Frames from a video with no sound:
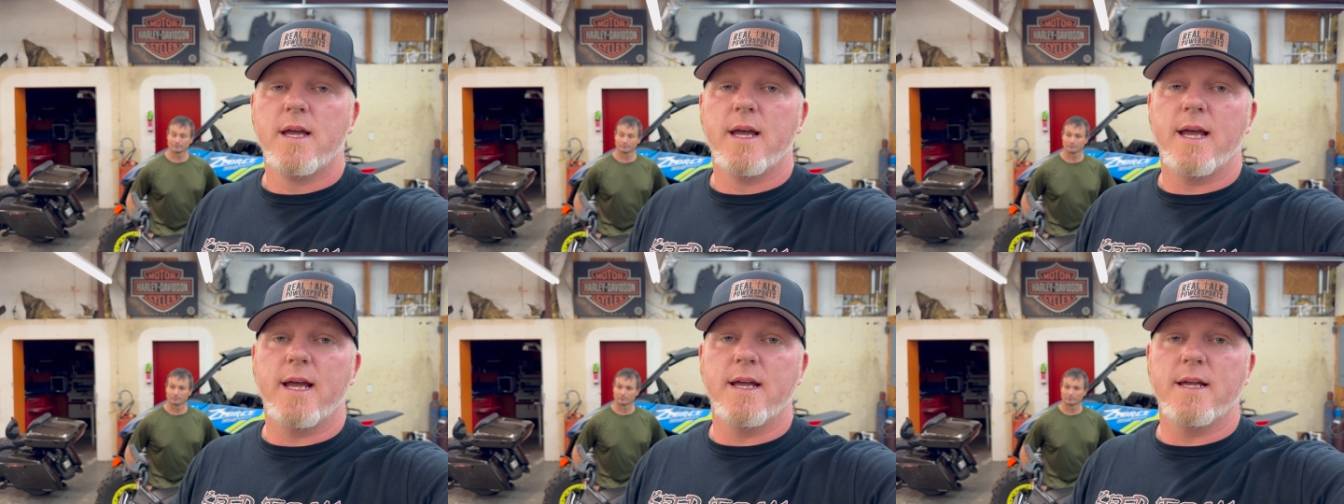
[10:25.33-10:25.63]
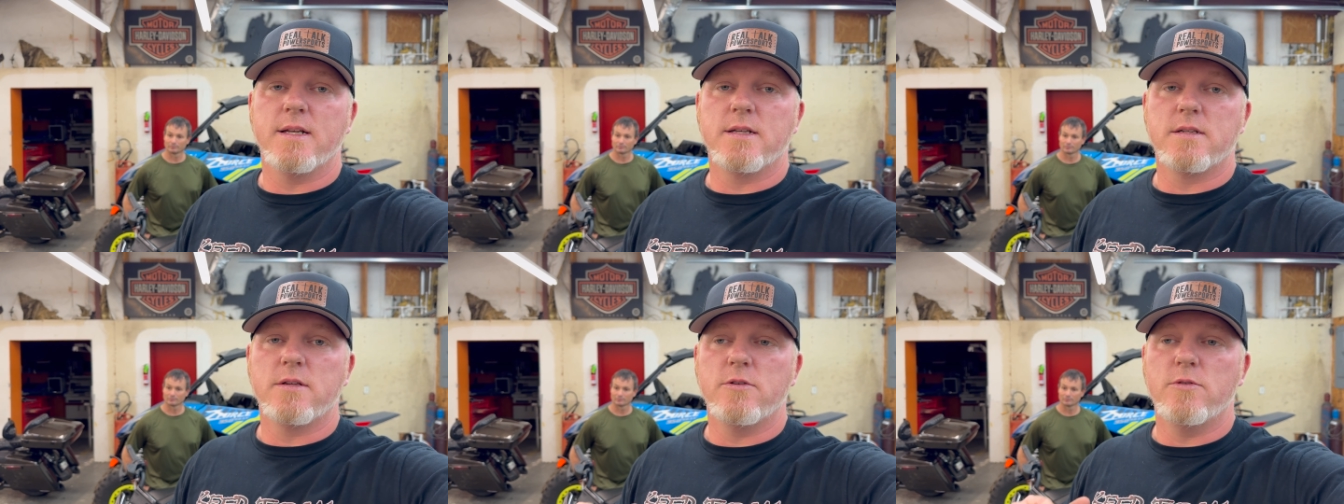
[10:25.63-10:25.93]

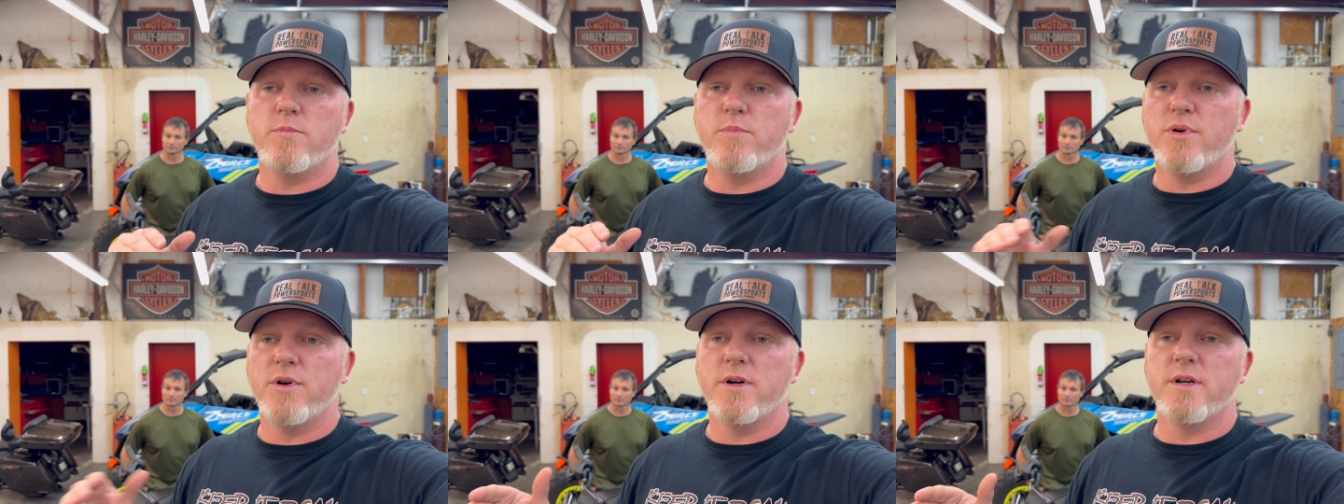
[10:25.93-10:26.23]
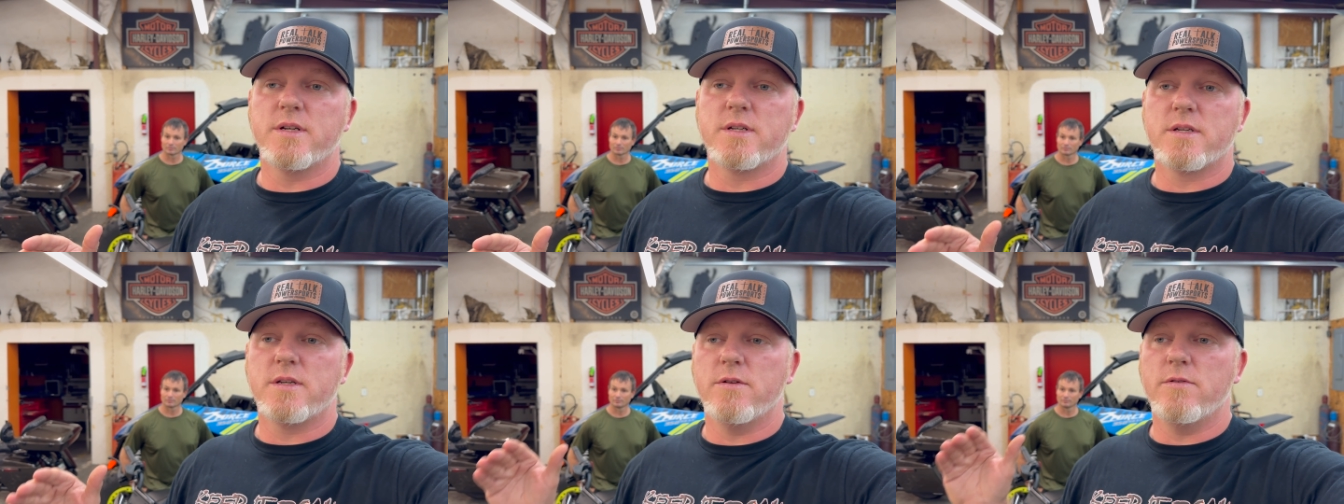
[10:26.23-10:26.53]
and to
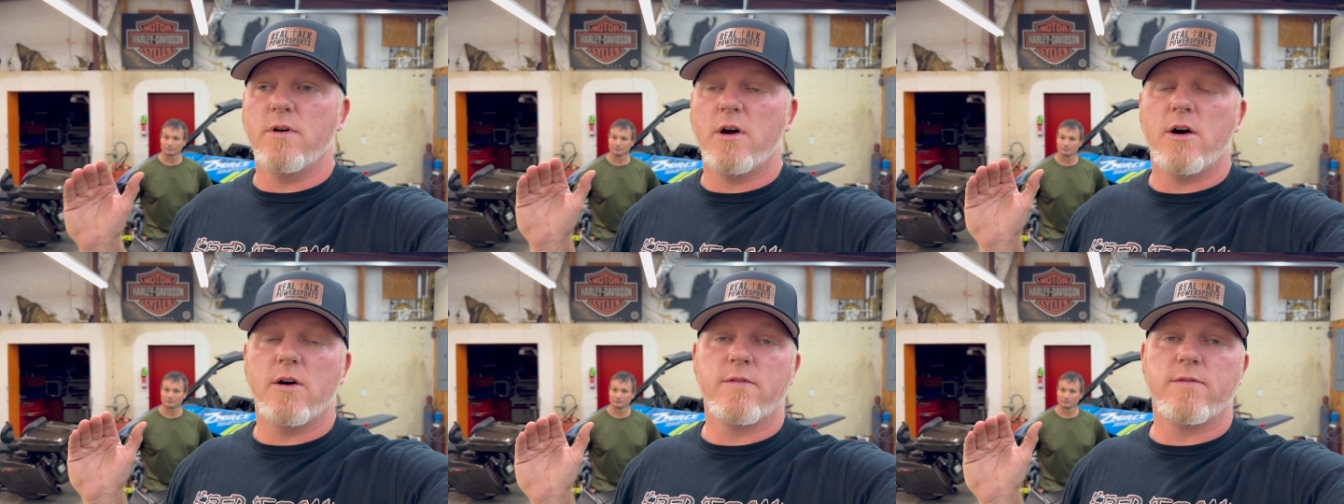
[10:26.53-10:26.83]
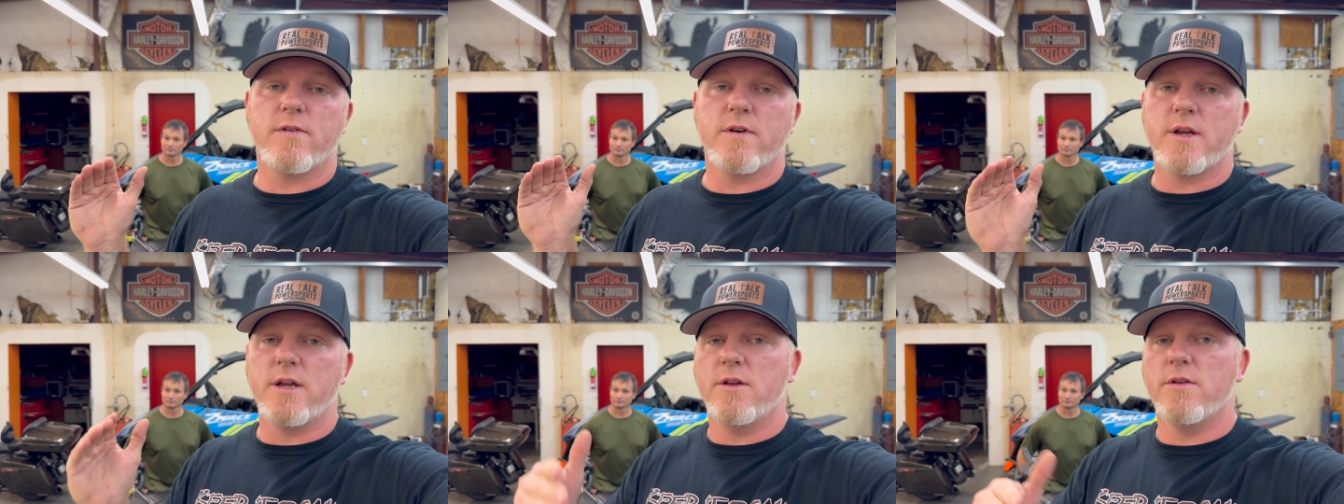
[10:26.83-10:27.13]
push to
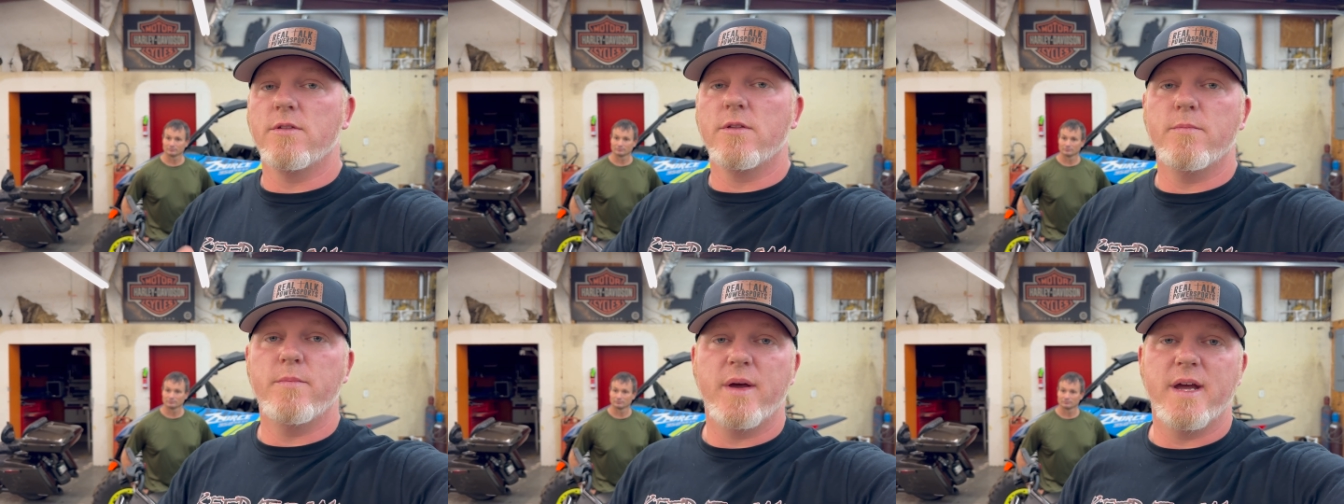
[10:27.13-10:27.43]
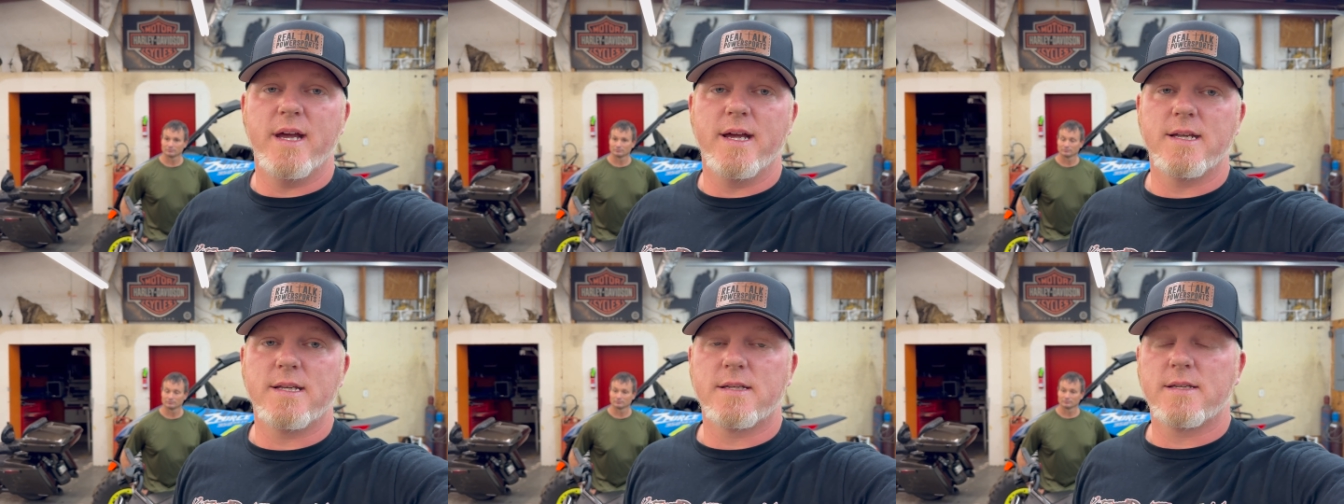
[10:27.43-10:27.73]
offer you the
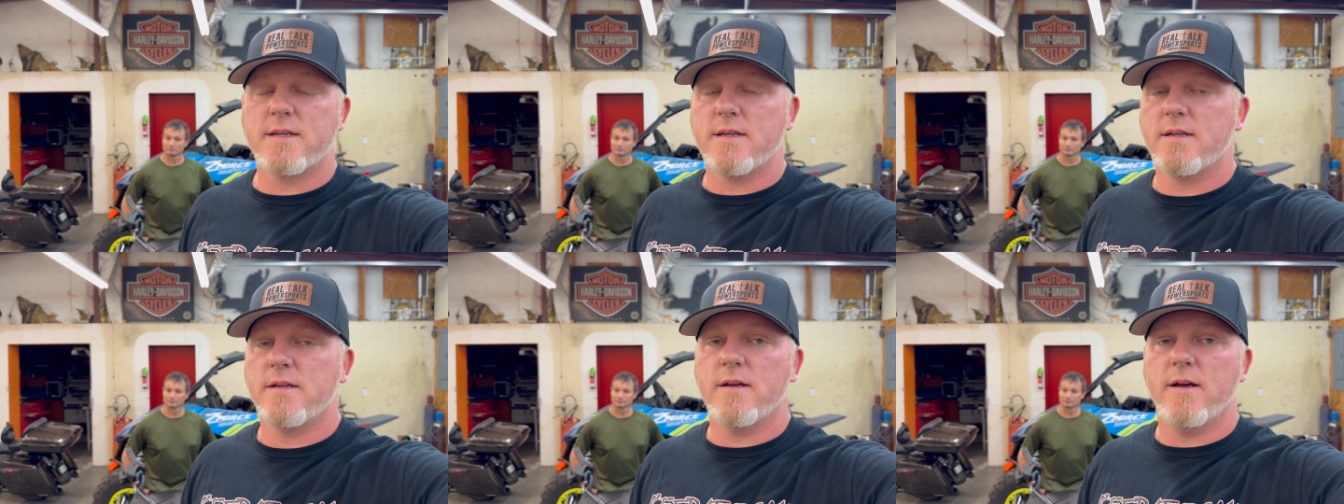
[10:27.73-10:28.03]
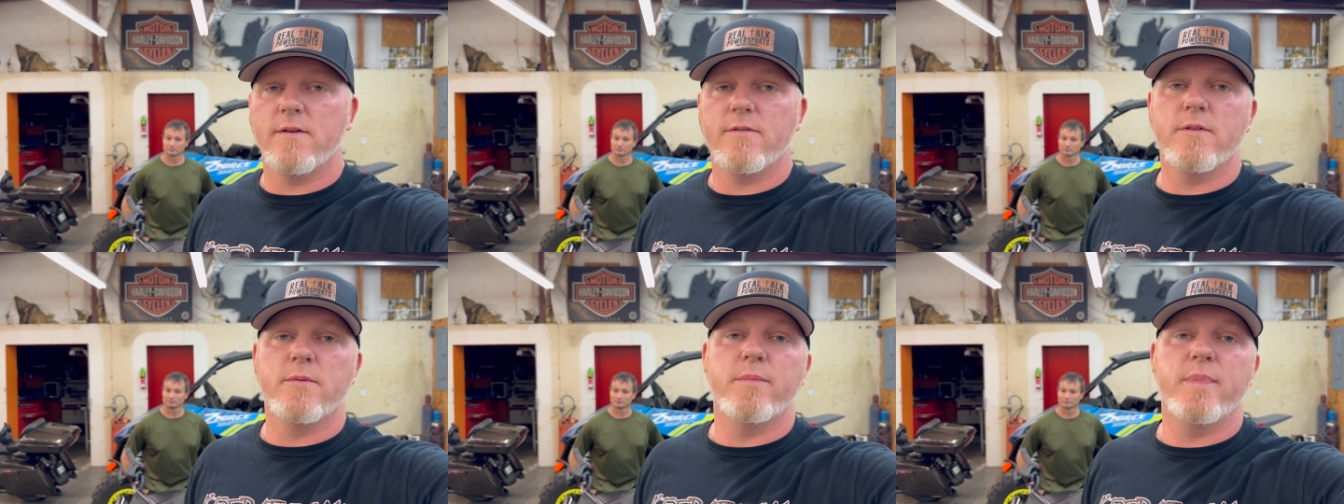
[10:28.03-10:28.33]
best
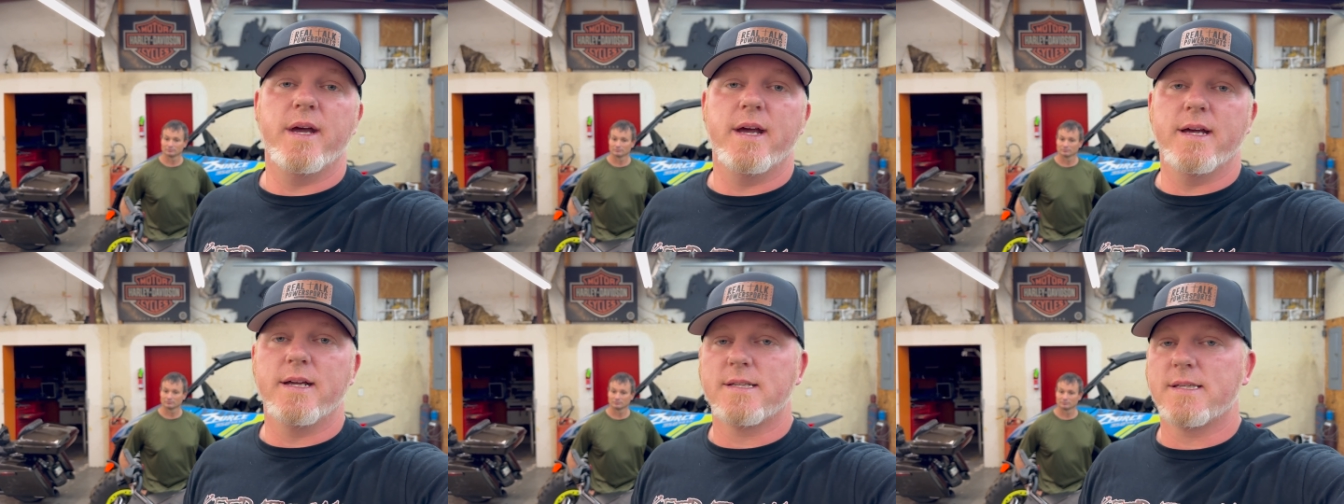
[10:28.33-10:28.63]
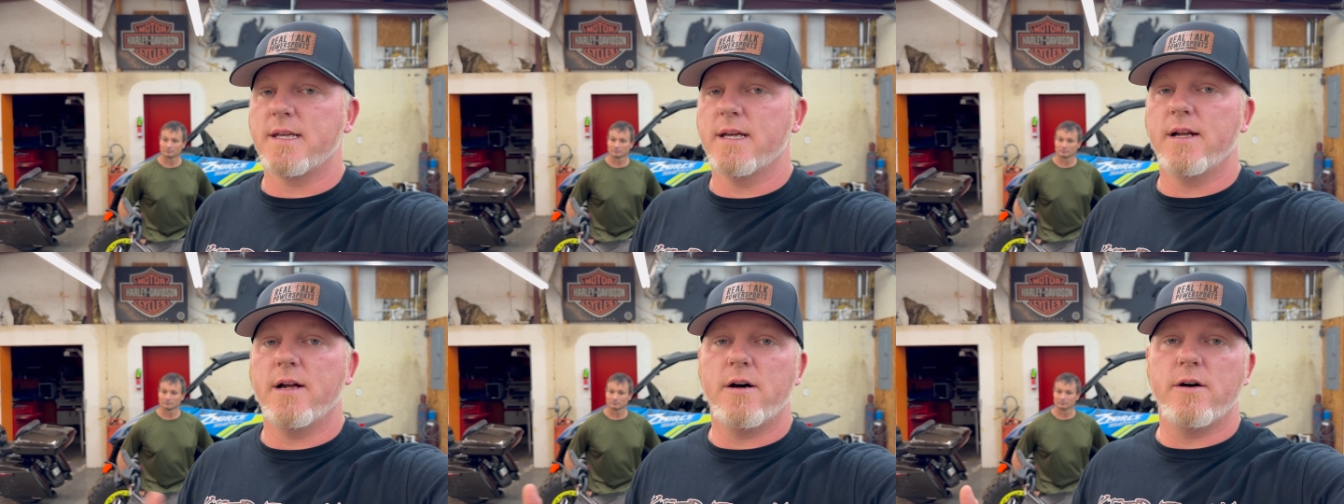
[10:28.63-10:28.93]
of the
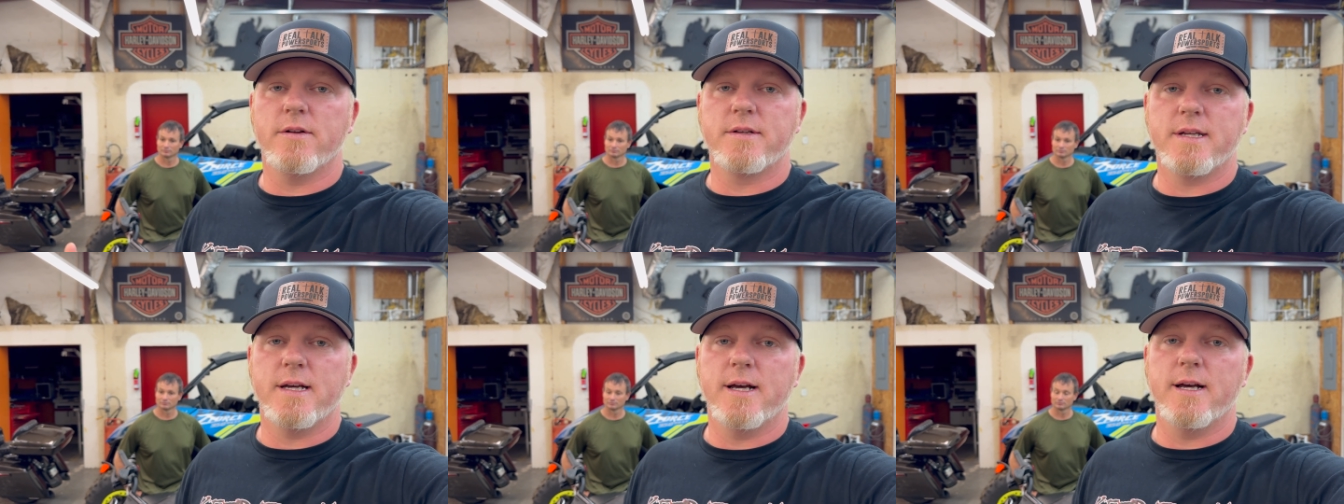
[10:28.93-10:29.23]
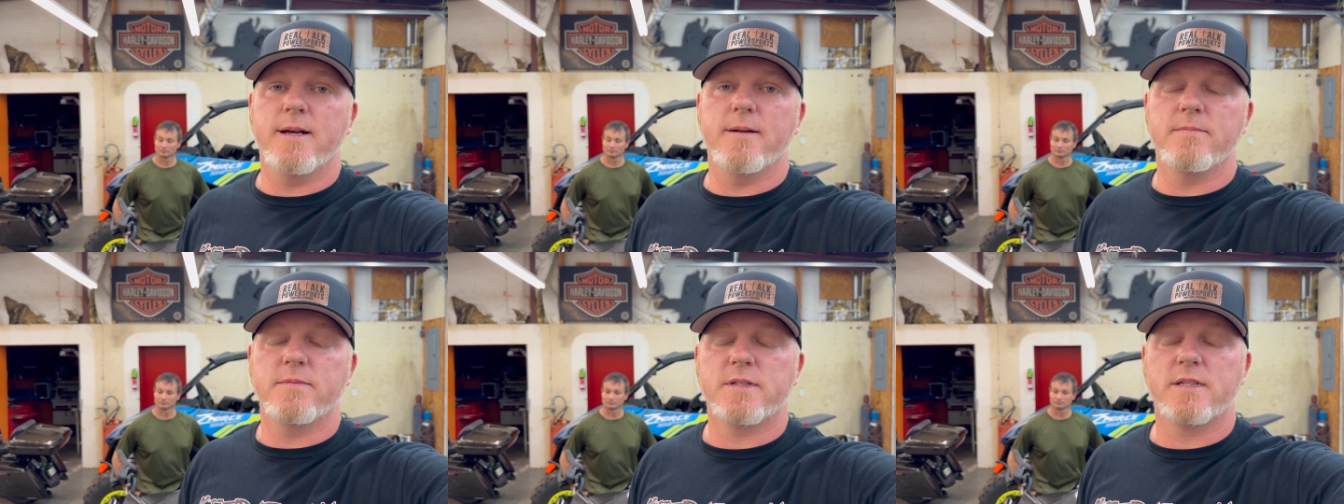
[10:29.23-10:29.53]
best at all
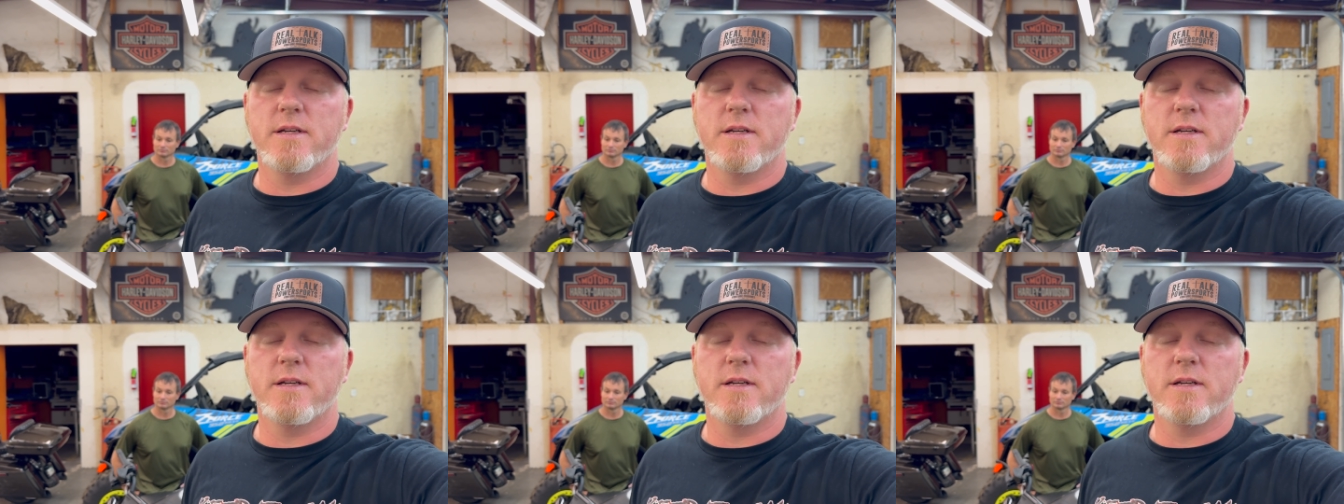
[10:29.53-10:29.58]
times.